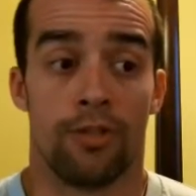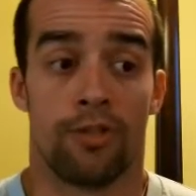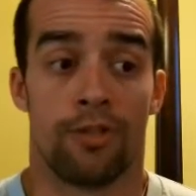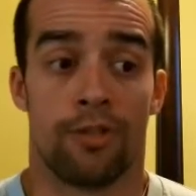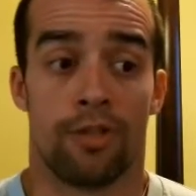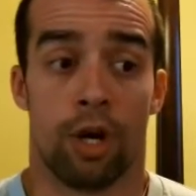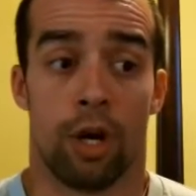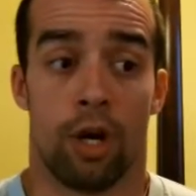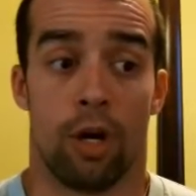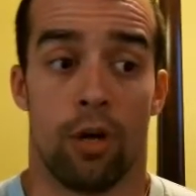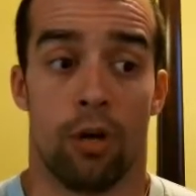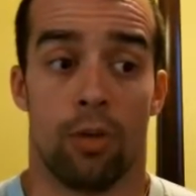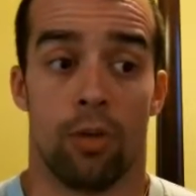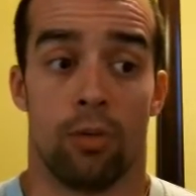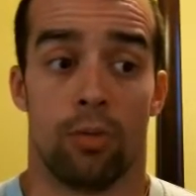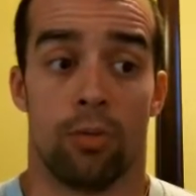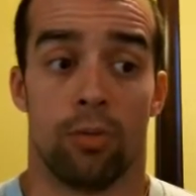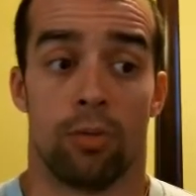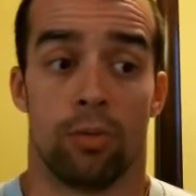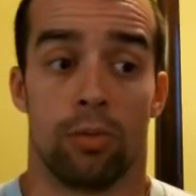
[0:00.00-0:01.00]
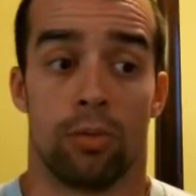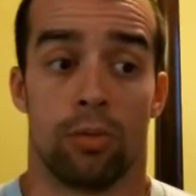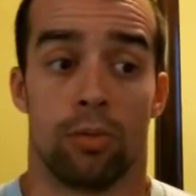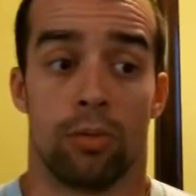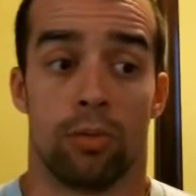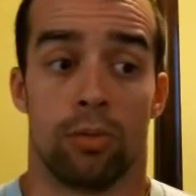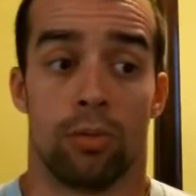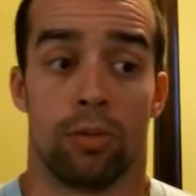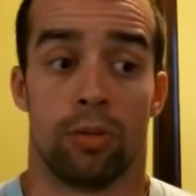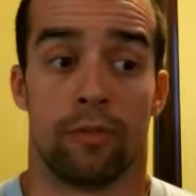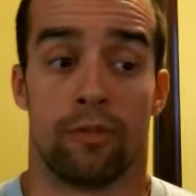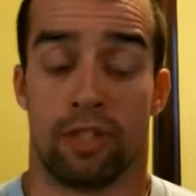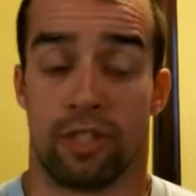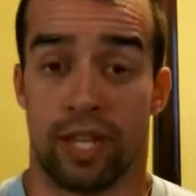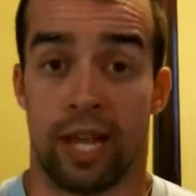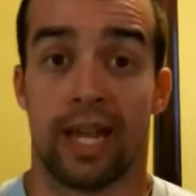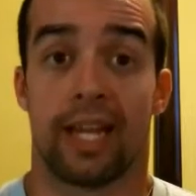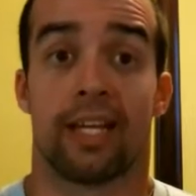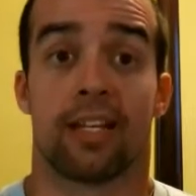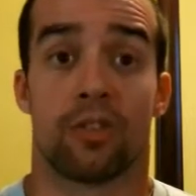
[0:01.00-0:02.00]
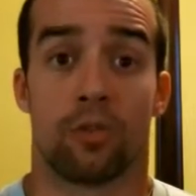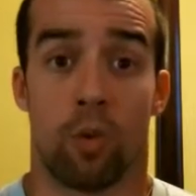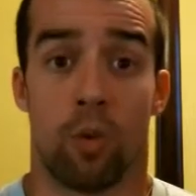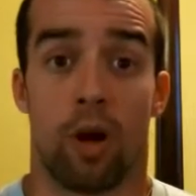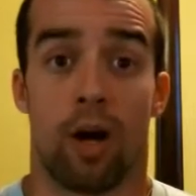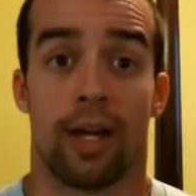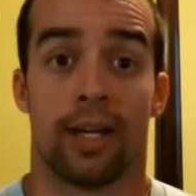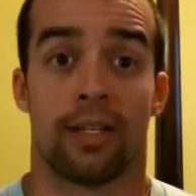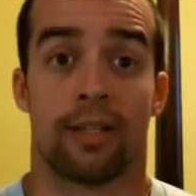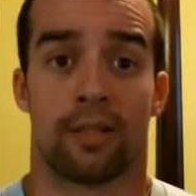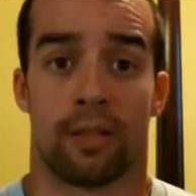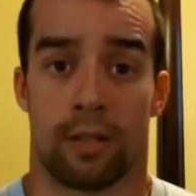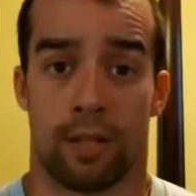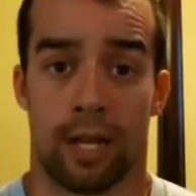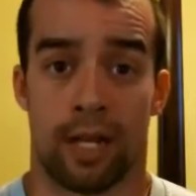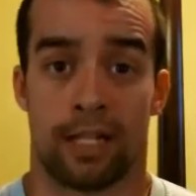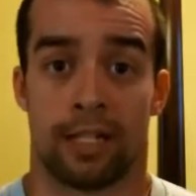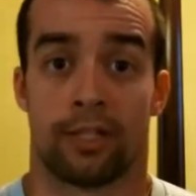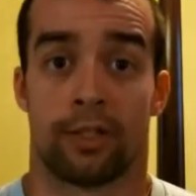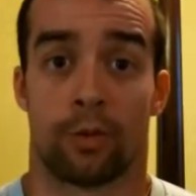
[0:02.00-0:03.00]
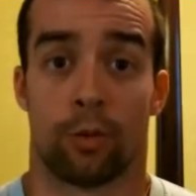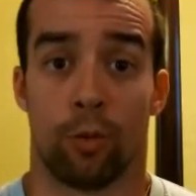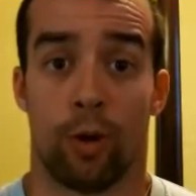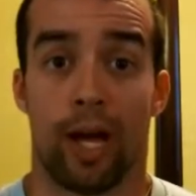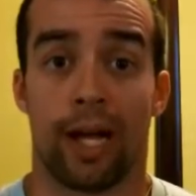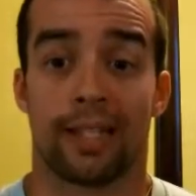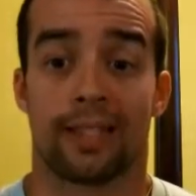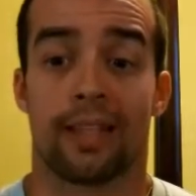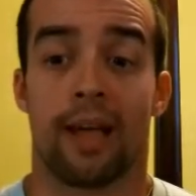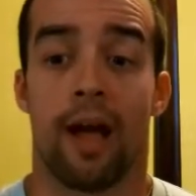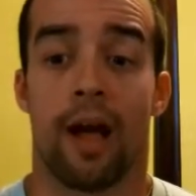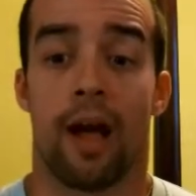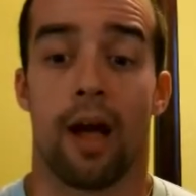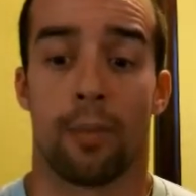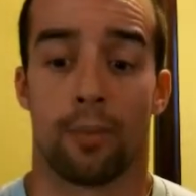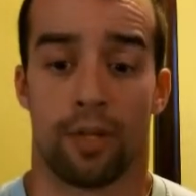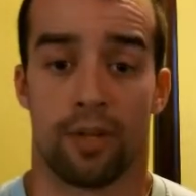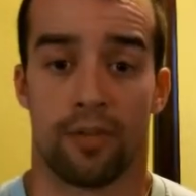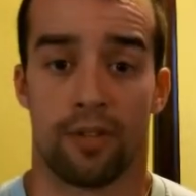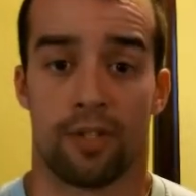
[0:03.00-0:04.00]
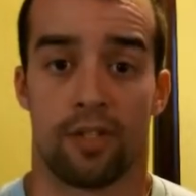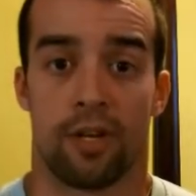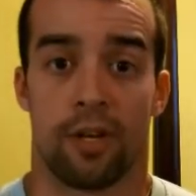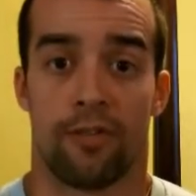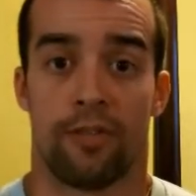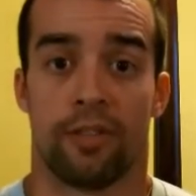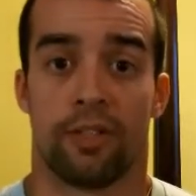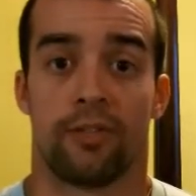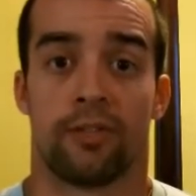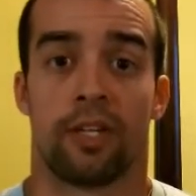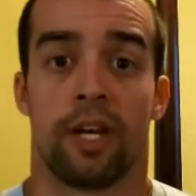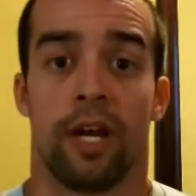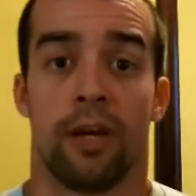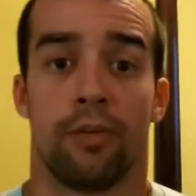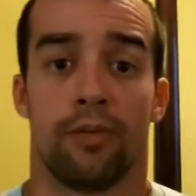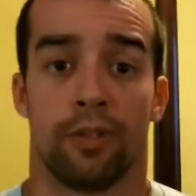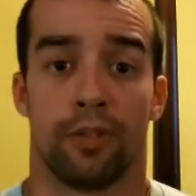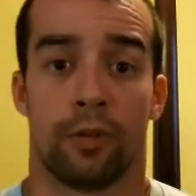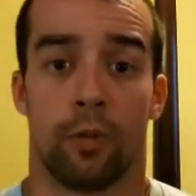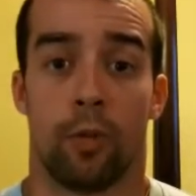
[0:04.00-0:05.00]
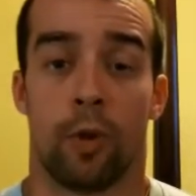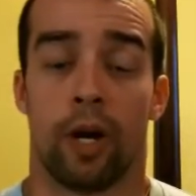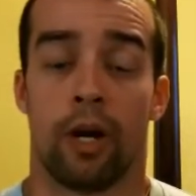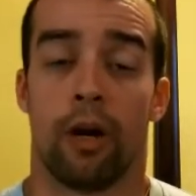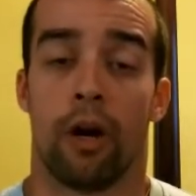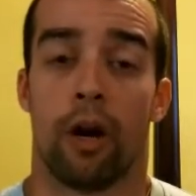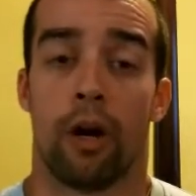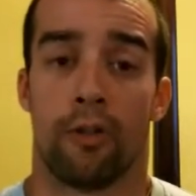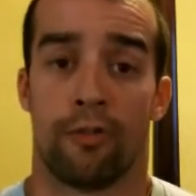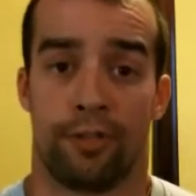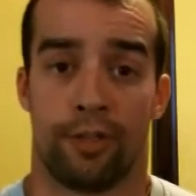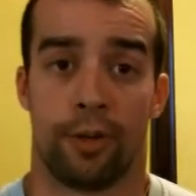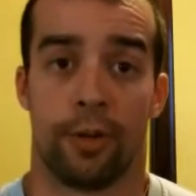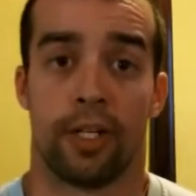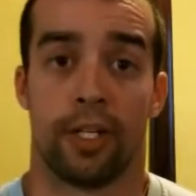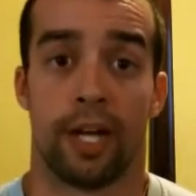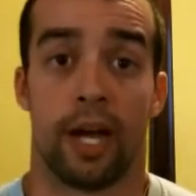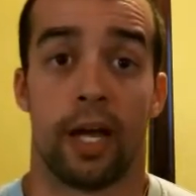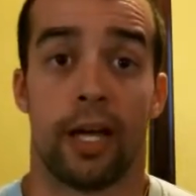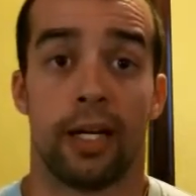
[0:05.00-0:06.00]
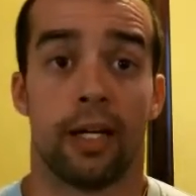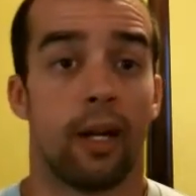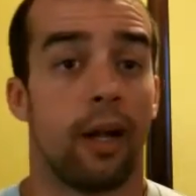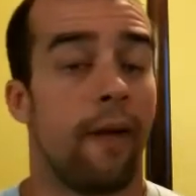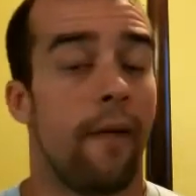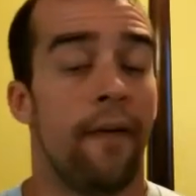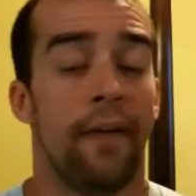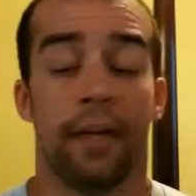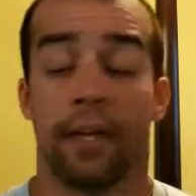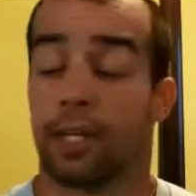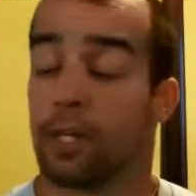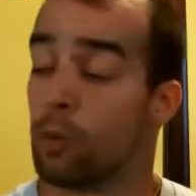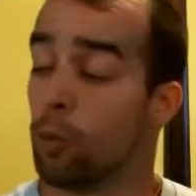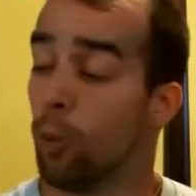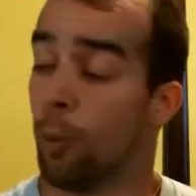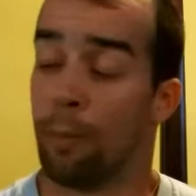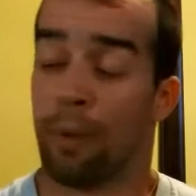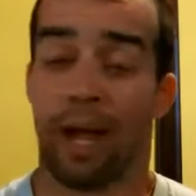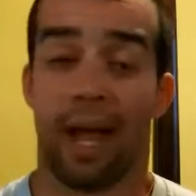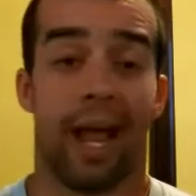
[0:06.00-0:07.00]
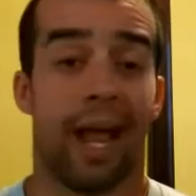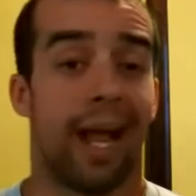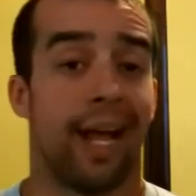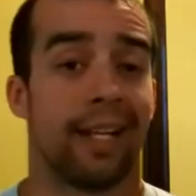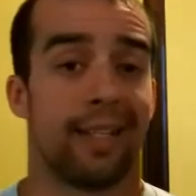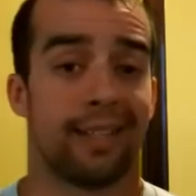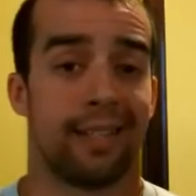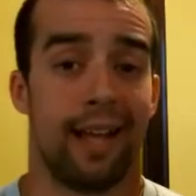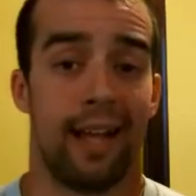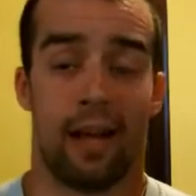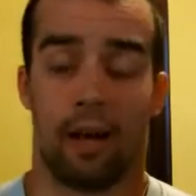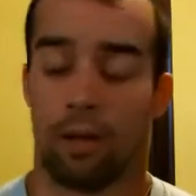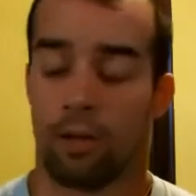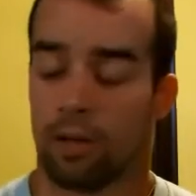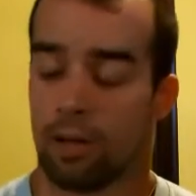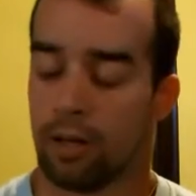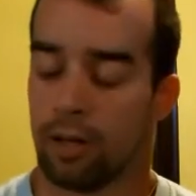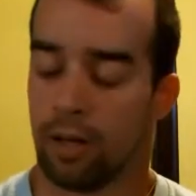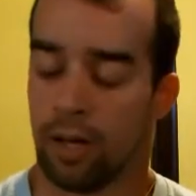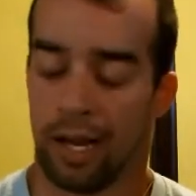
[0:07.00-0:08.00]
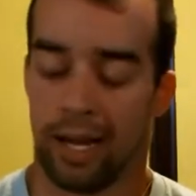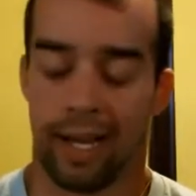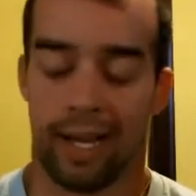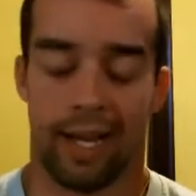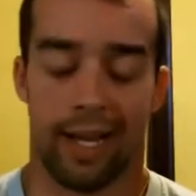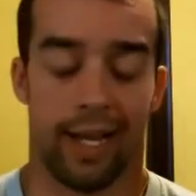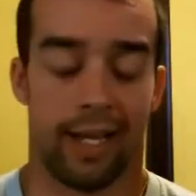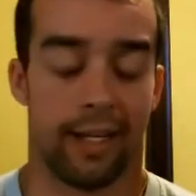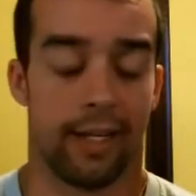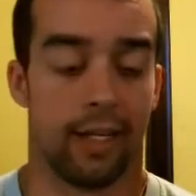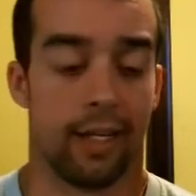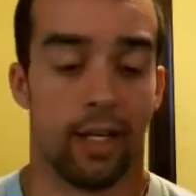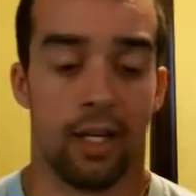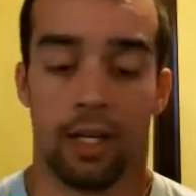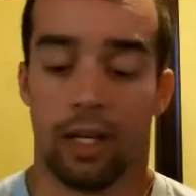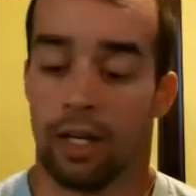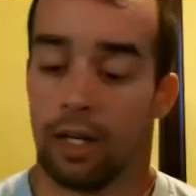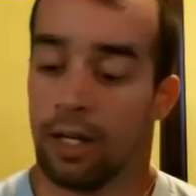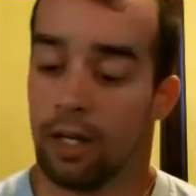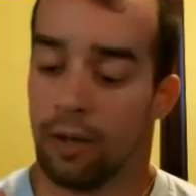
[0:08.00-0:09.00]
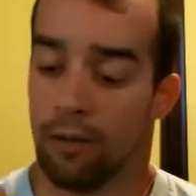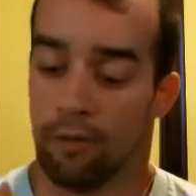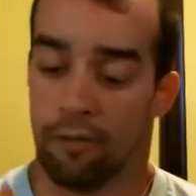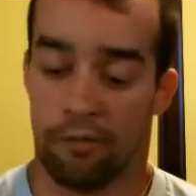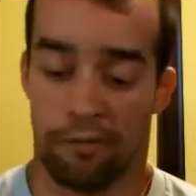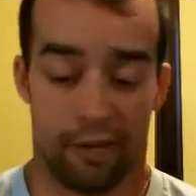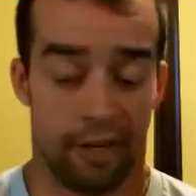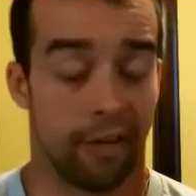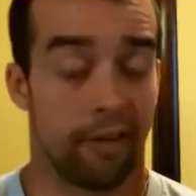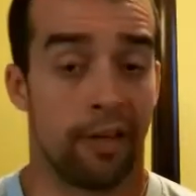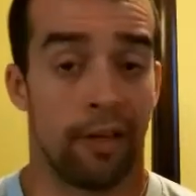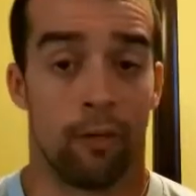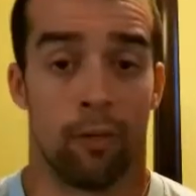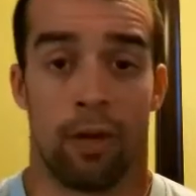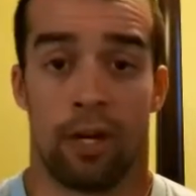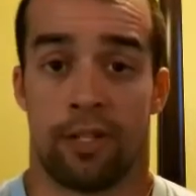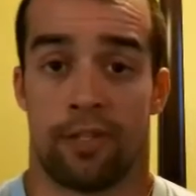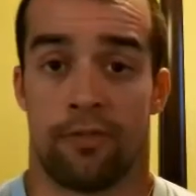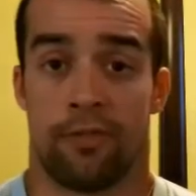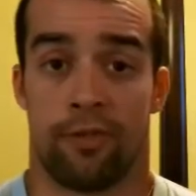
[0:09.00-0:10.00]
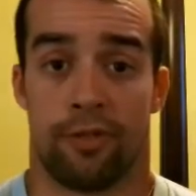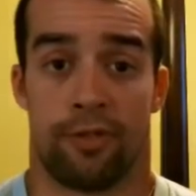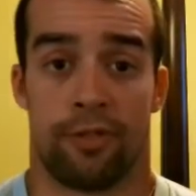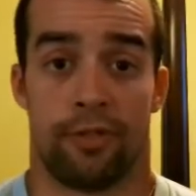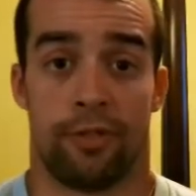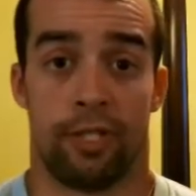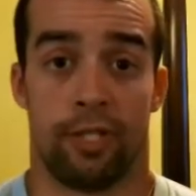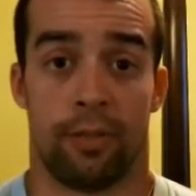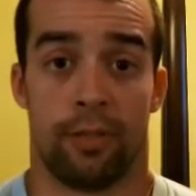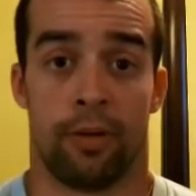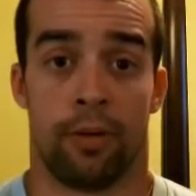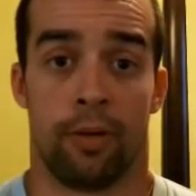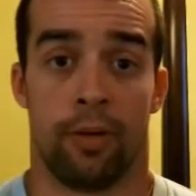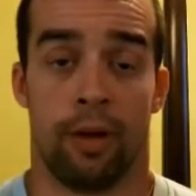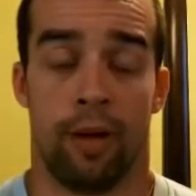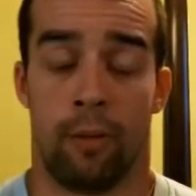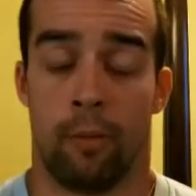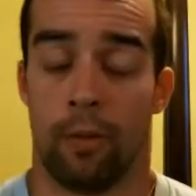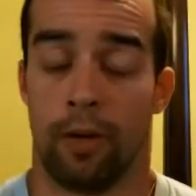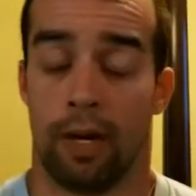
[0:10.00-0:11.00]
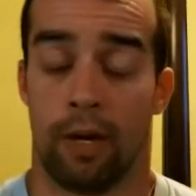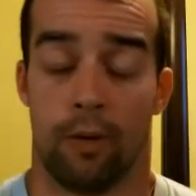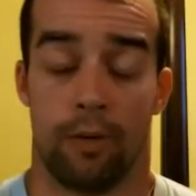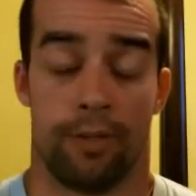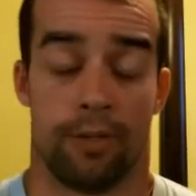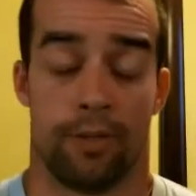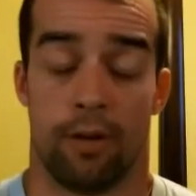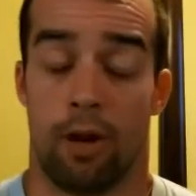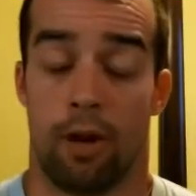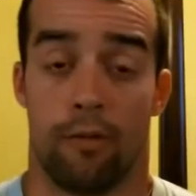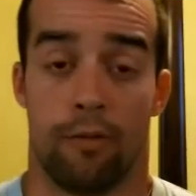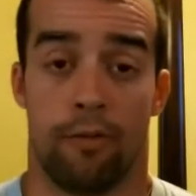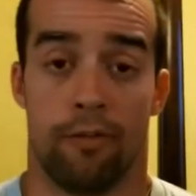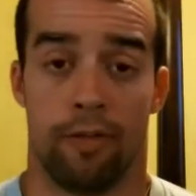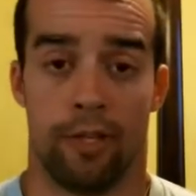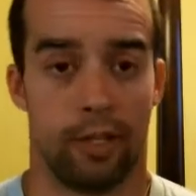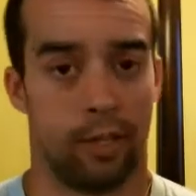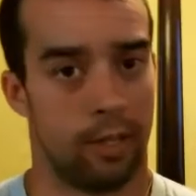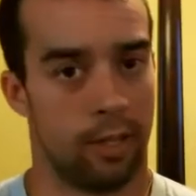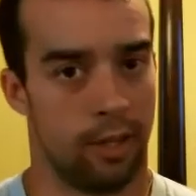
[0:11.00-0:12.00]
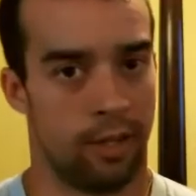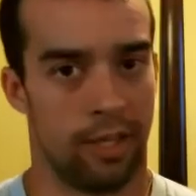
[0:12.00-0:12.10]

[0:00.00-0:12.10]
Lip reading: So if you take it twice, take it at the right time, give yourself enough time for it to wear off, so at night you will pass out. I had very restful sleep when I was off of it.